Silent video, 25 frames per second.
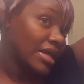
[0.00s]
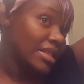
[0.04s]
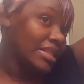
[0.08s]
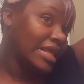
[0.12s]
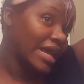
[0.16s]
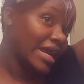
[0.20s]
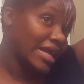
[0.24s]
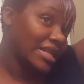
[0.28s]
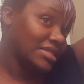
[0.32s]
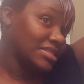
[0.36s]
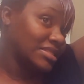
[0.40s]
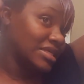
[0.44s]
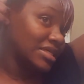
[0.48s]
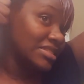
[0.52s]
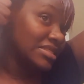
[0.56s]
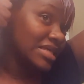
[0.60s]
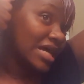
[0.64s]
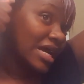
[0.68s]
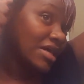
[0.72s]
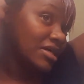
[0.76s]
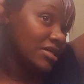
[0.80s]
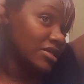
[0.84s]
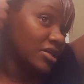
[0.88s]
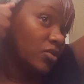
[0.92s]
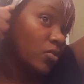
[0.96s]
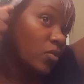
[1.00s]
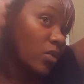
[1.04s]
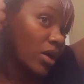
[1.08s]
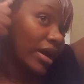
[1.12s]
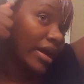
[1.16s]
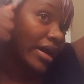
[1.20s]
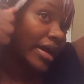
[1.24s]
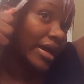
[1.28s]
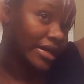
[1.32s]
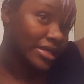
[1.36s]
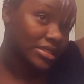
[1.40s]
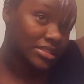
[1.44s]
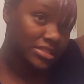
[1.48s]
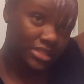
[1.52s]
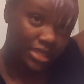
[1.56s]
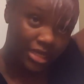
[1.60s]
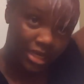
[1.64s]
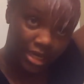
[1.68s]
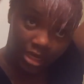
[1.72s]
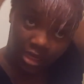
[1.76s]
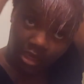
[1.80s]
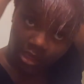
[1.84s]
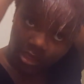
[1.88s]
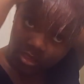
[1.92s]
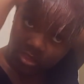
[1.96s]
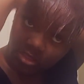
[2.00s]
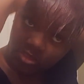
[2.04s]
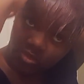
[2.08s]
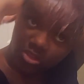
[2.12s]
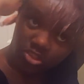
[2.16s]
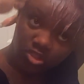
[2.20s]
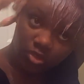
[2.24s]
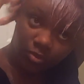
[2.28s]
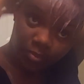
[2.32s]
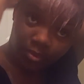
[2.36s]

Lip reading: That is exactly why I say to